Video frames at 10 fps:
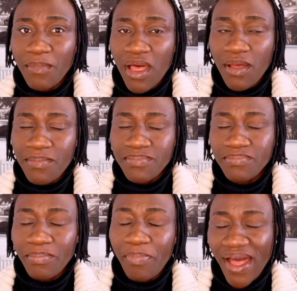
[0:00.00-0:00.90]
um,
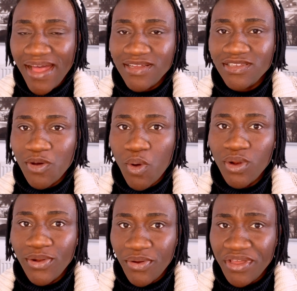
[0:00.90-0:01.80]
bags or
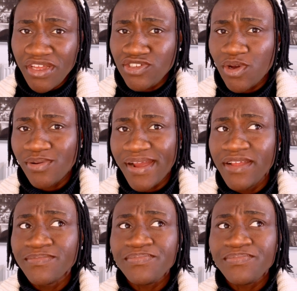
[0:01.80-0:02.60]
luggage, all right?